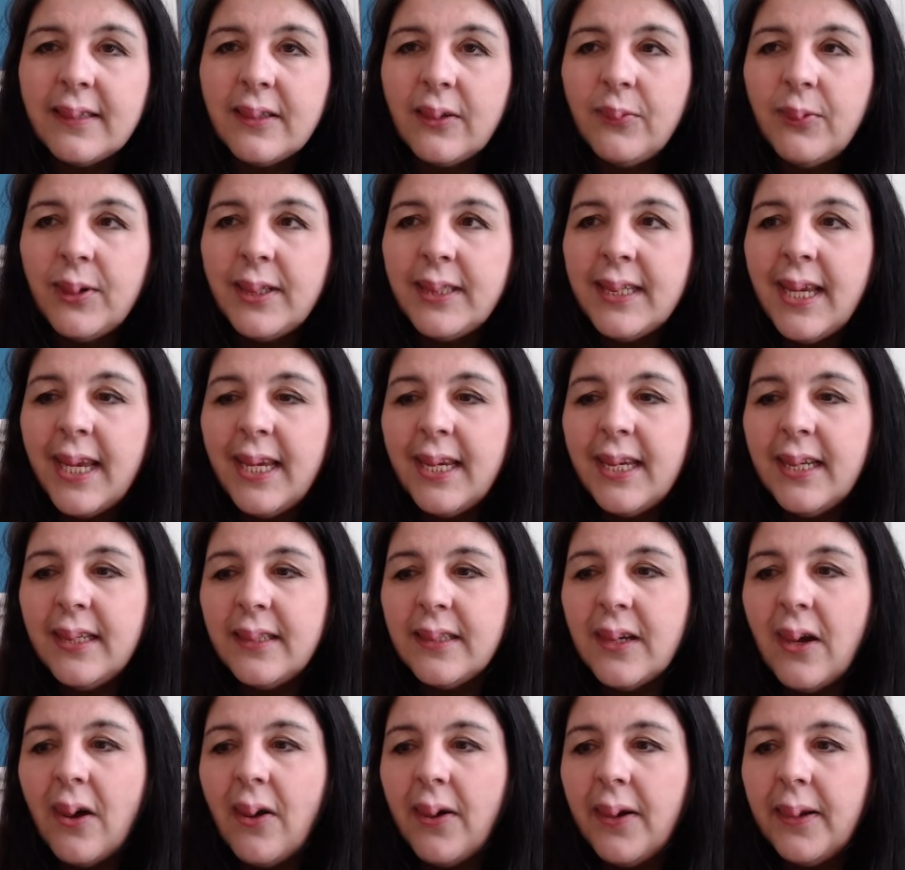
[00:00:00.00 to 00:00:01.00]
So we're taking
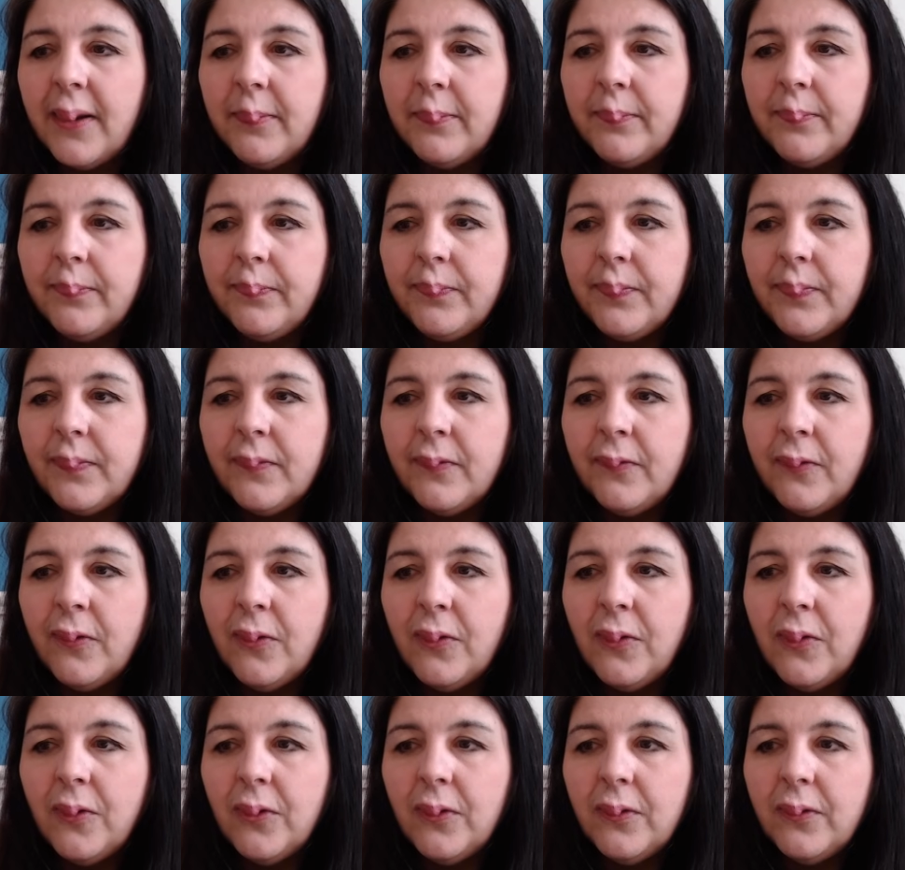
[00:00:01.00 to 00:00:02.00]
time
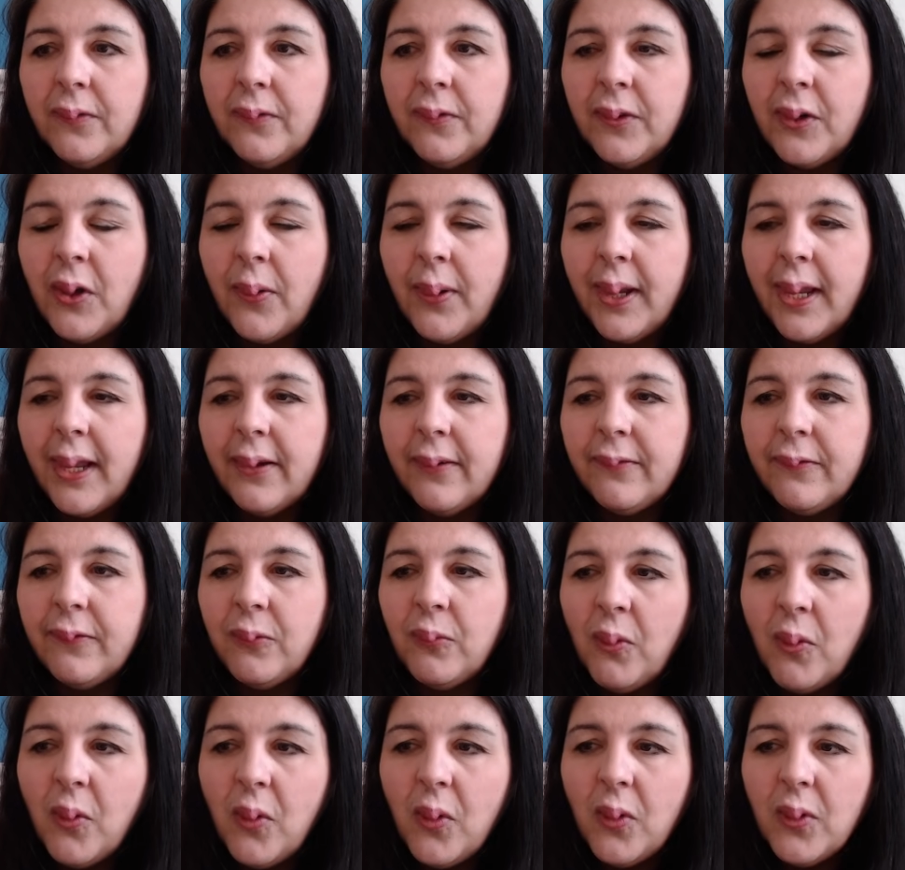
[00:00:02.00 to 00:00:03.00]
for going out for
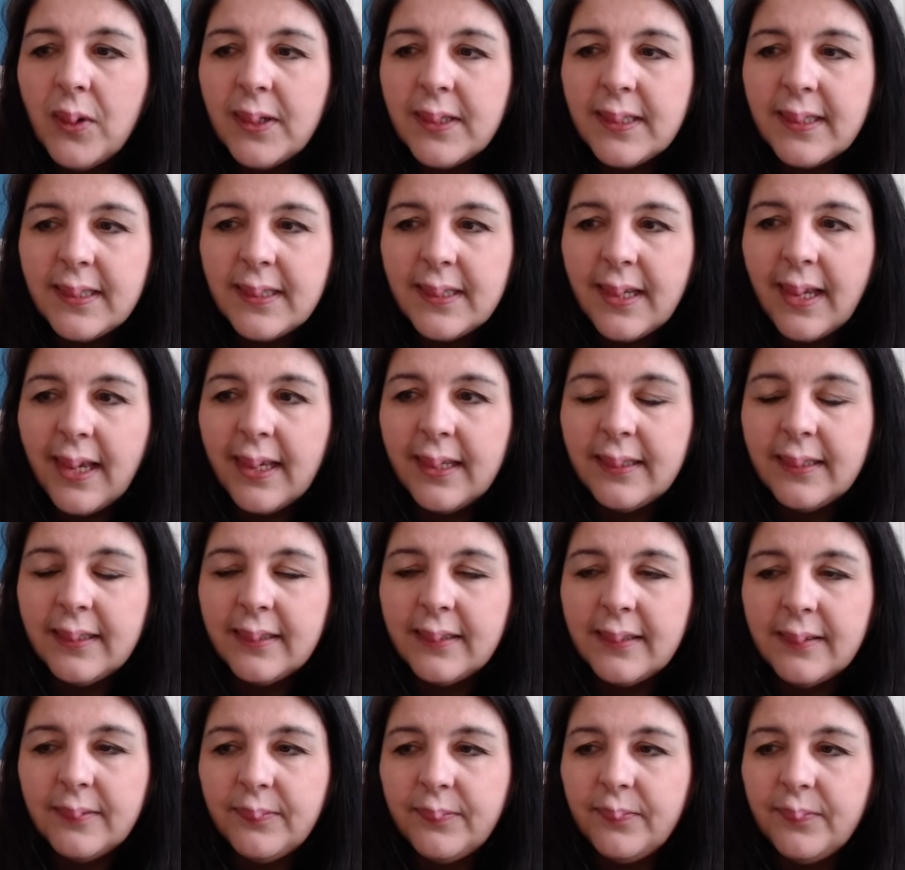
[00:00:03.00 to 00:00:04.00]
walks
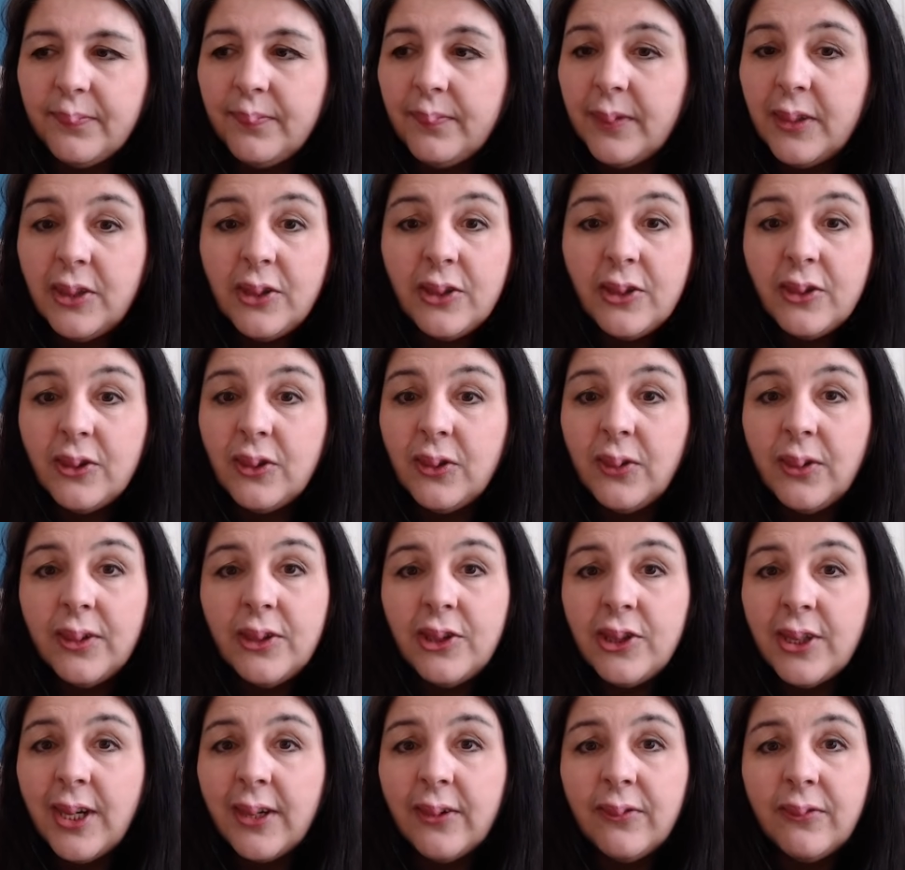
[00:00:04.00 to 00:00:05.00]
and just doing
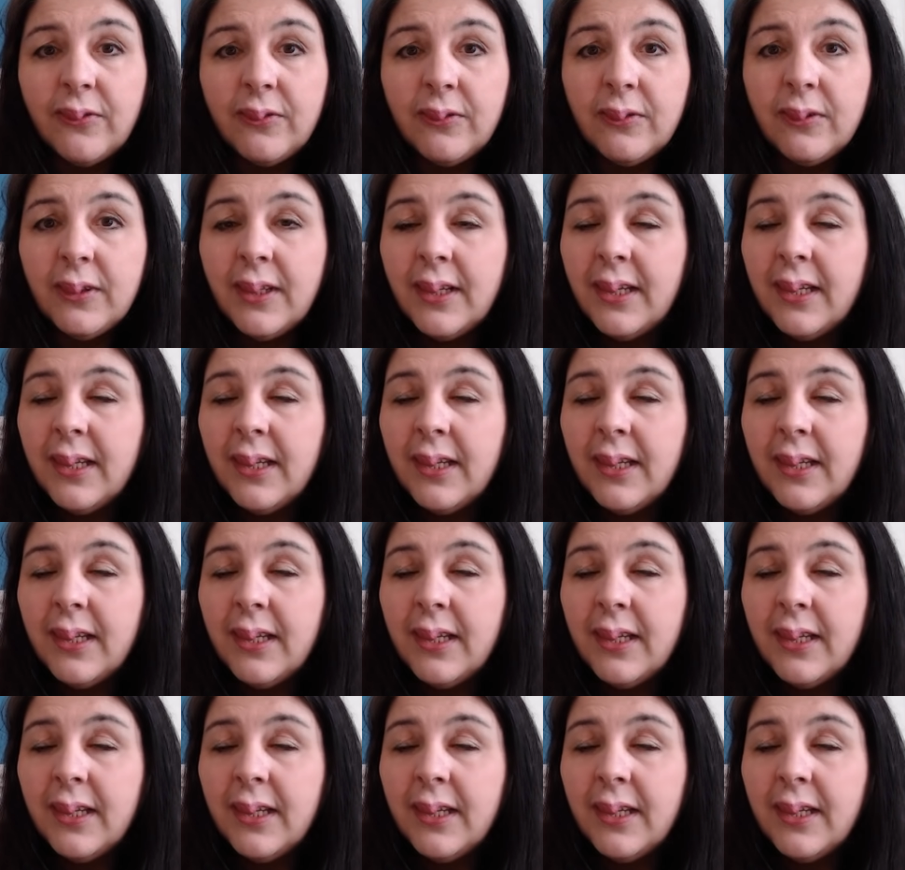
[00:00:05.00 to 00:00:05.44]
general